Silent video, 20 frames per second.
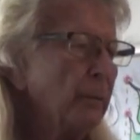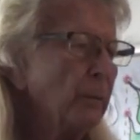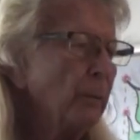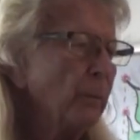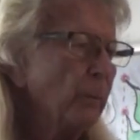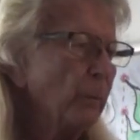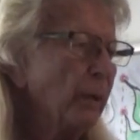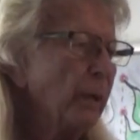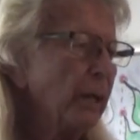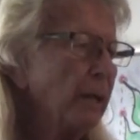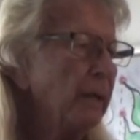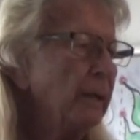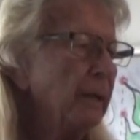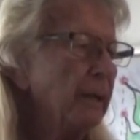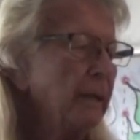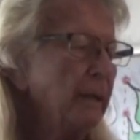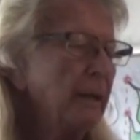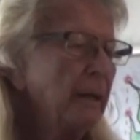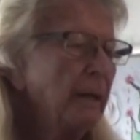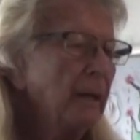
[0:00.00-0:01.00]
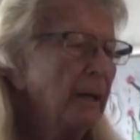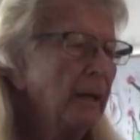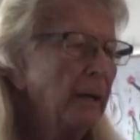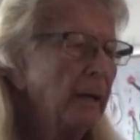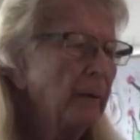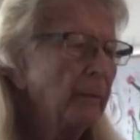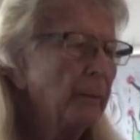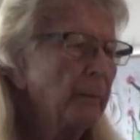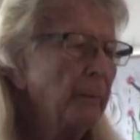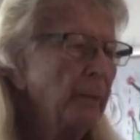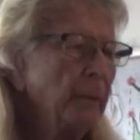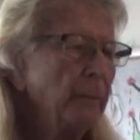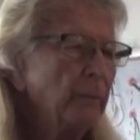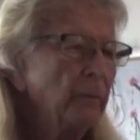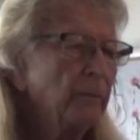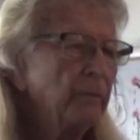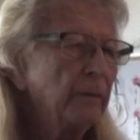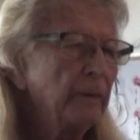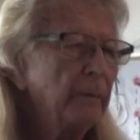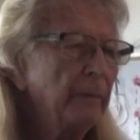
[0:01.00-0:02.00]
when, uh, were
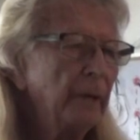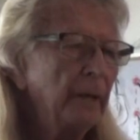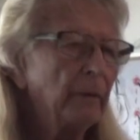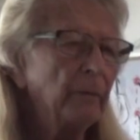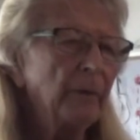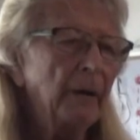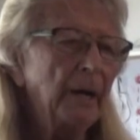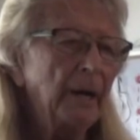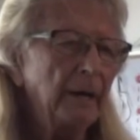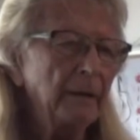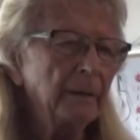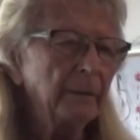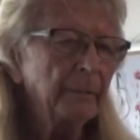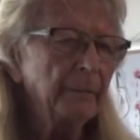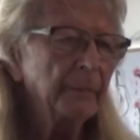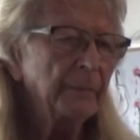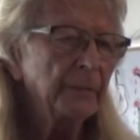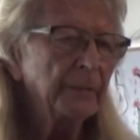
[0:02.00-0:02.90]
people from Iran.